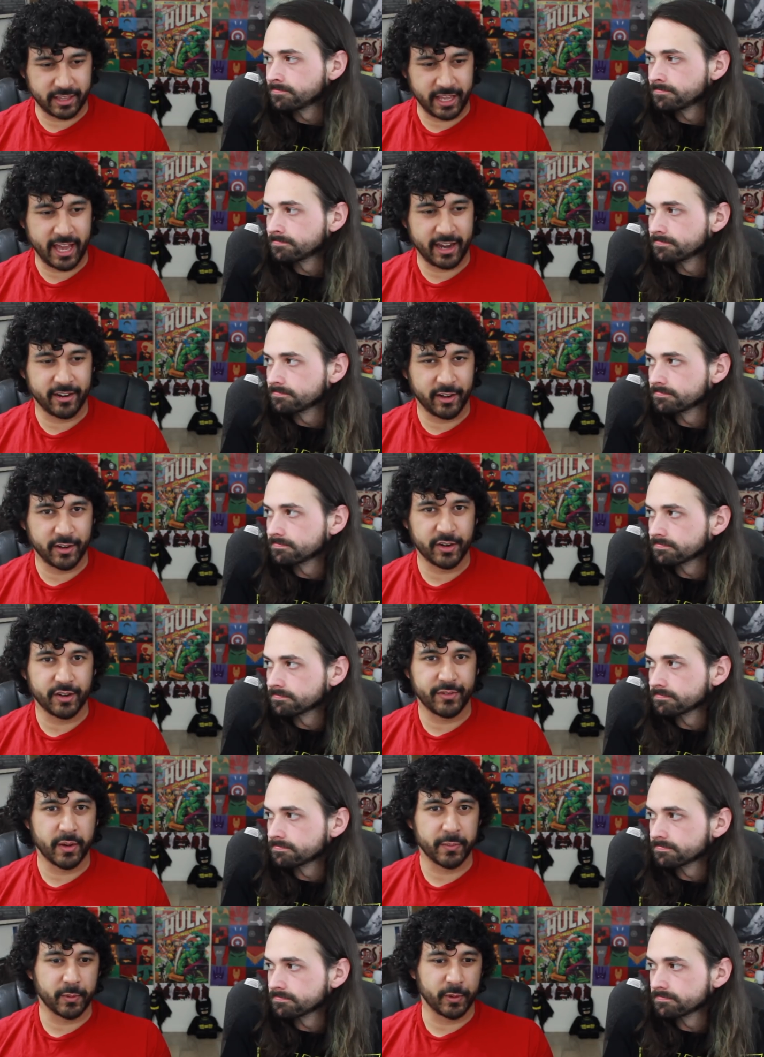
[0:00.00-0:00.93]
Speaker 1: they had an
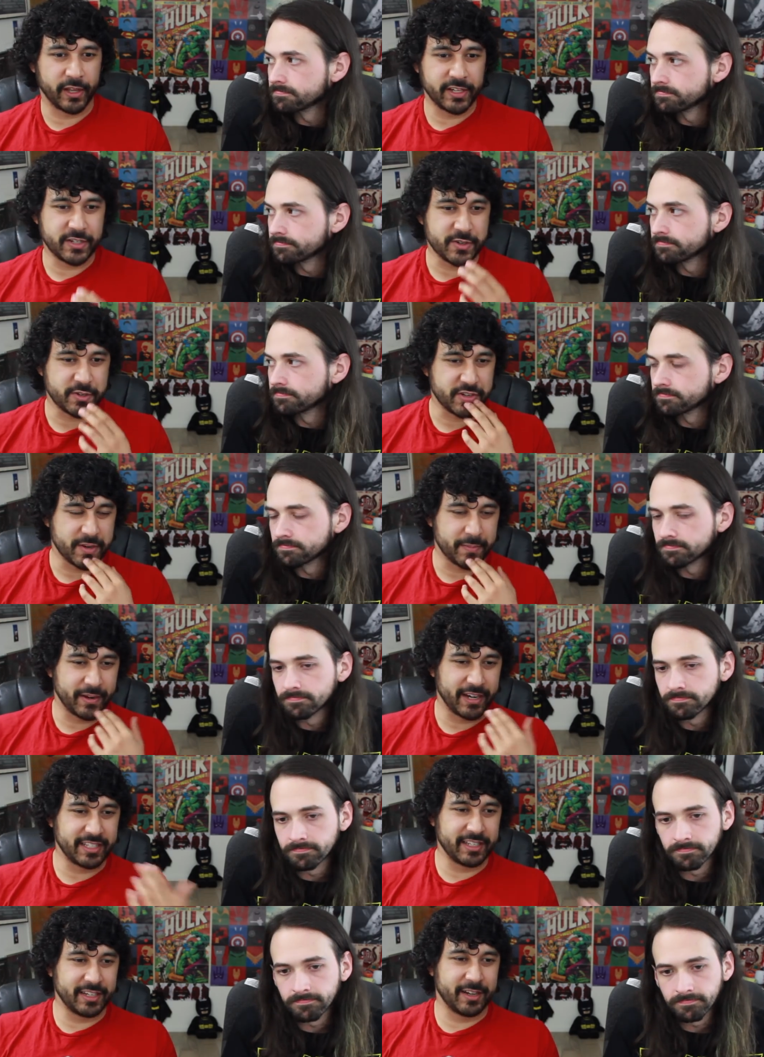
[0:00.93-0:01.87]
underdeveloped relationship,
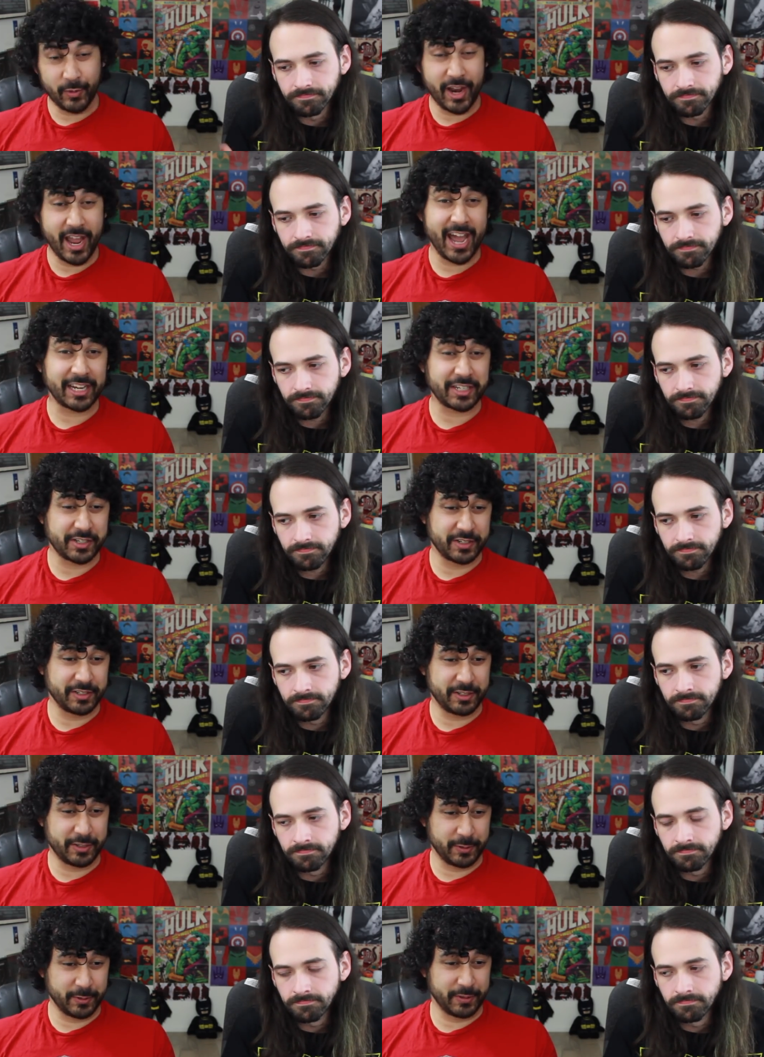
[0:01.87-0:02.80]
but I did a reaction
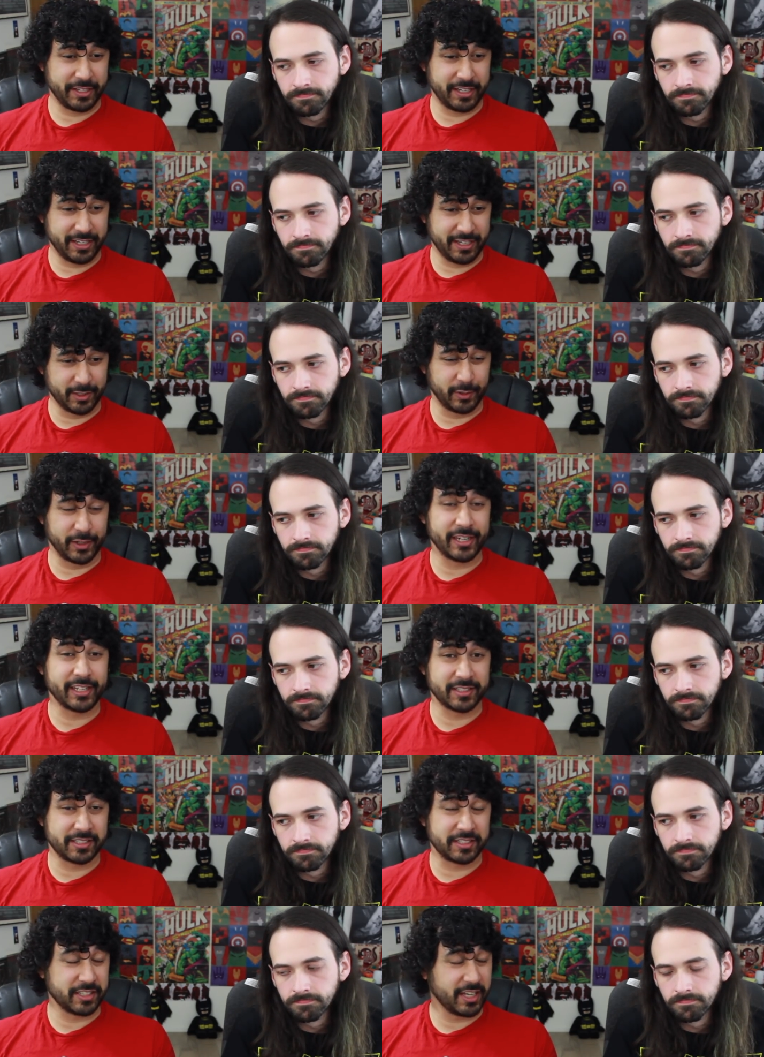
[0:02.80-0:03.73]
to the
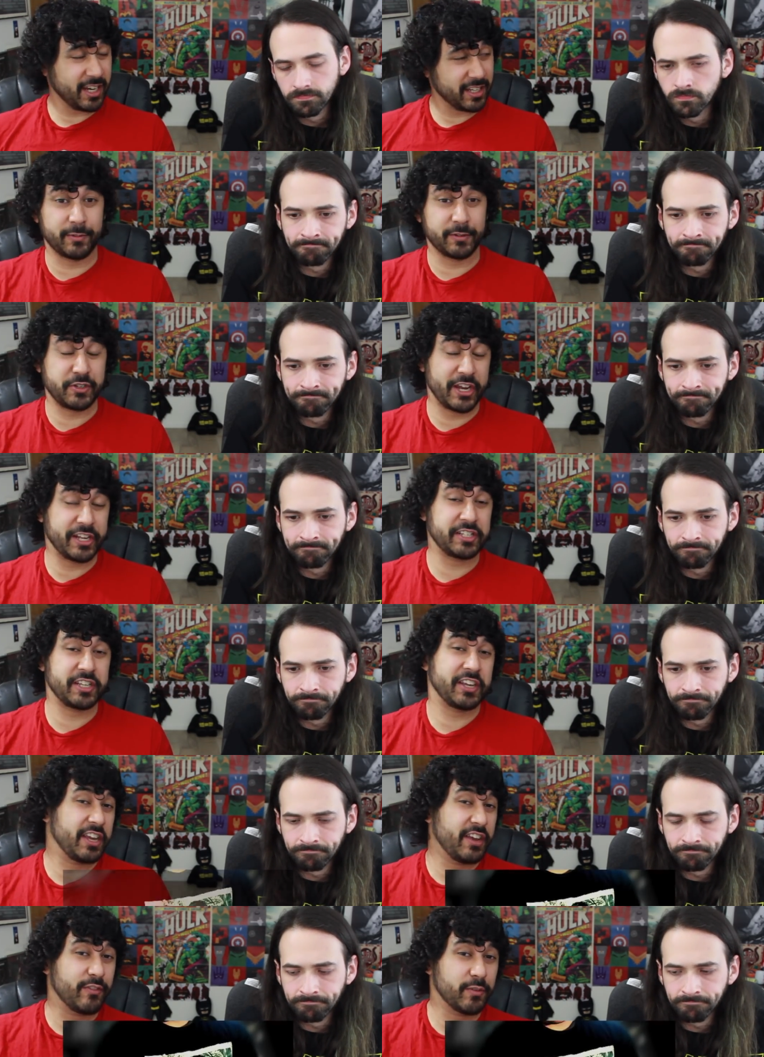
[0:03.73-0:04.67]
deleted scene of
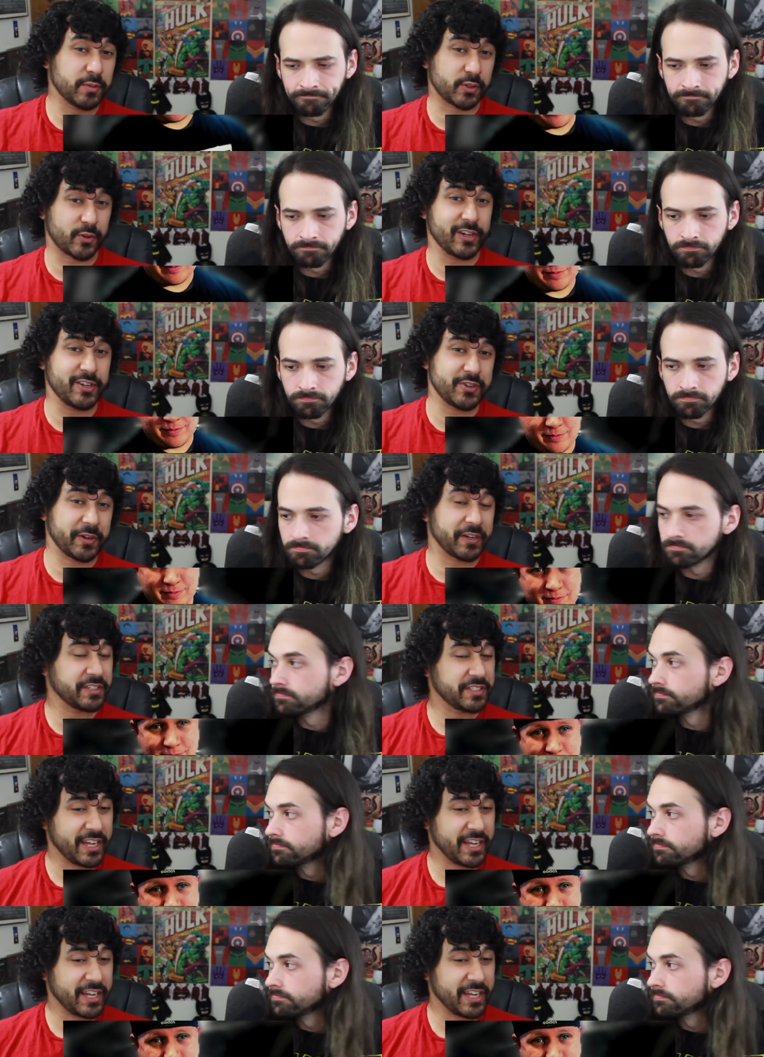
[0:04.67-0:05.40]
JTE from Screen Junkies,